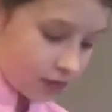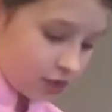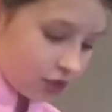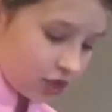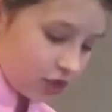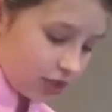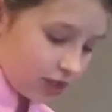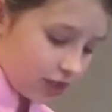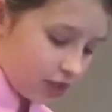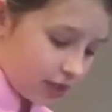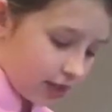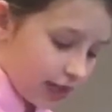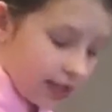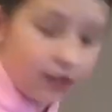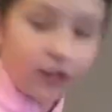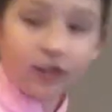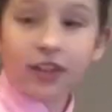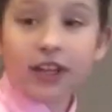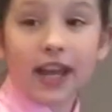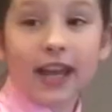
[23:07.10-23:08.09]
just so they
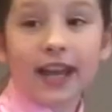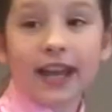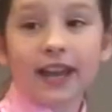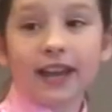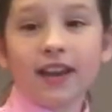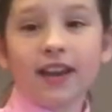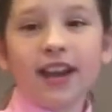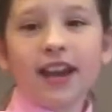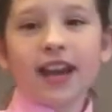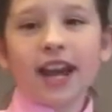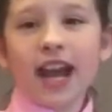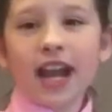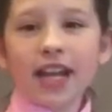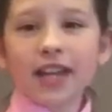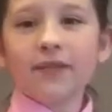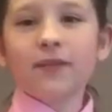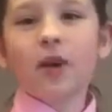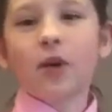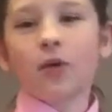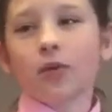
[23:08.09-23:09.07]
create
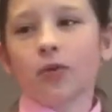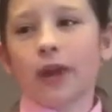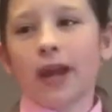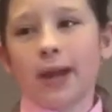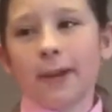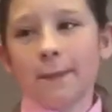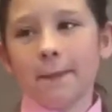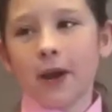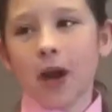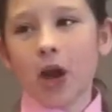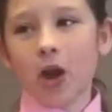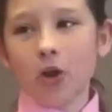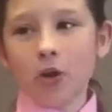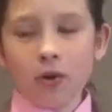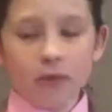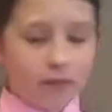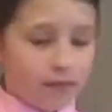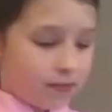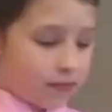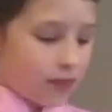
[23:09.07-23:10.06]
kind of a
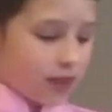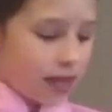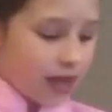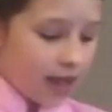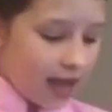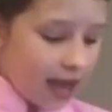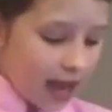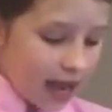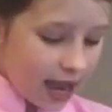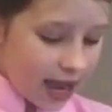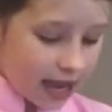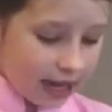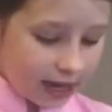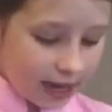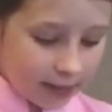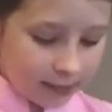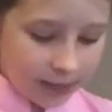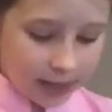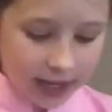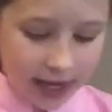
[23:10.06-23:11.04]
rainbow. And
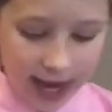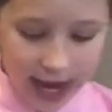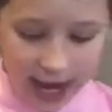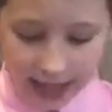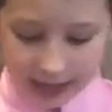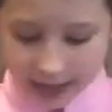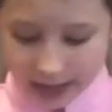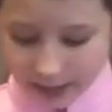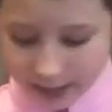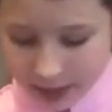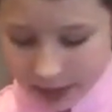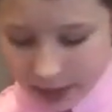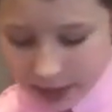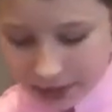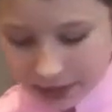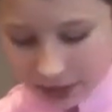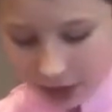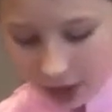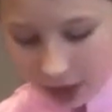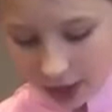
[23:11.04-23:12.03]
I'm going to add some of the
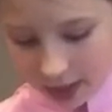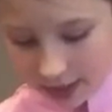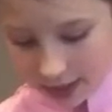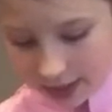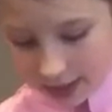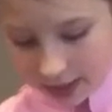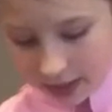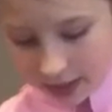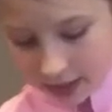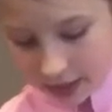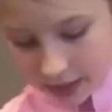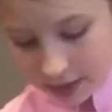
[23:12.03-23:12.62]
sauce.